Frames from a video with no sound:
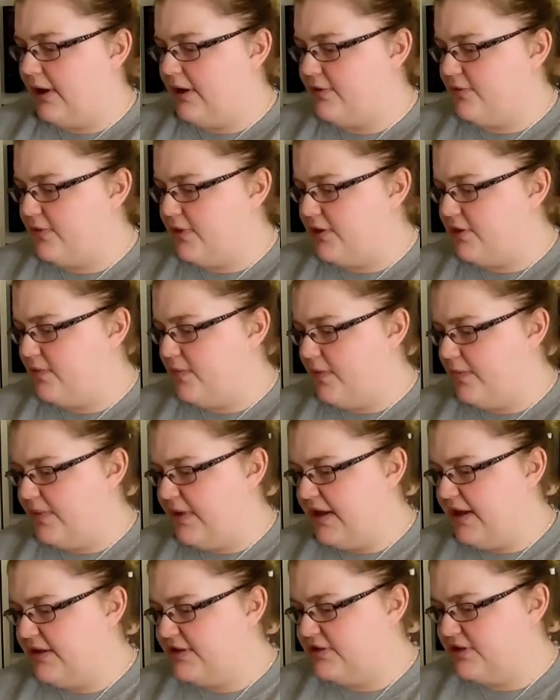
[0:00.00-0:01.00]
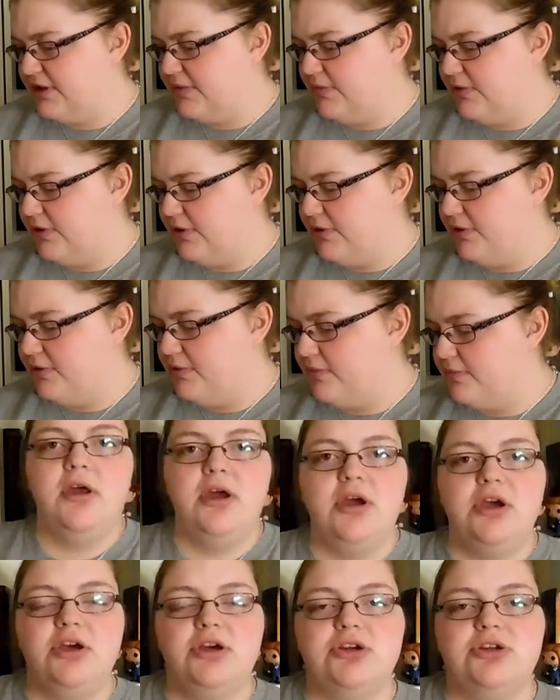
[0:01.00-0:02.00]
How do I know what page I'm on?
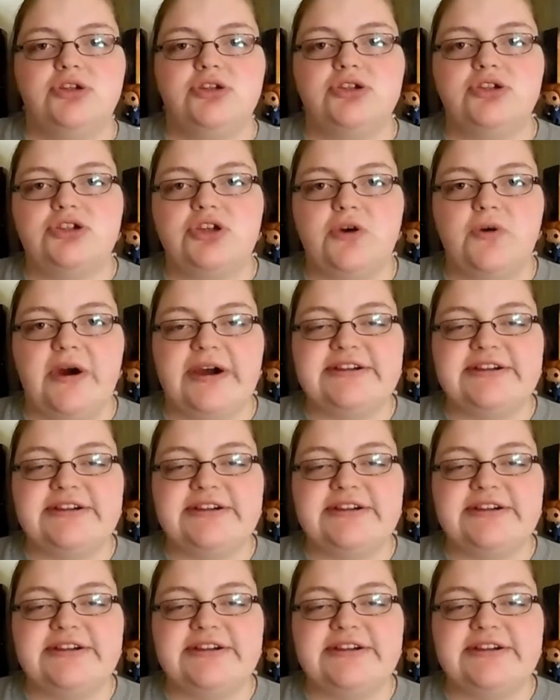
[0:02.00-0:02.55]
So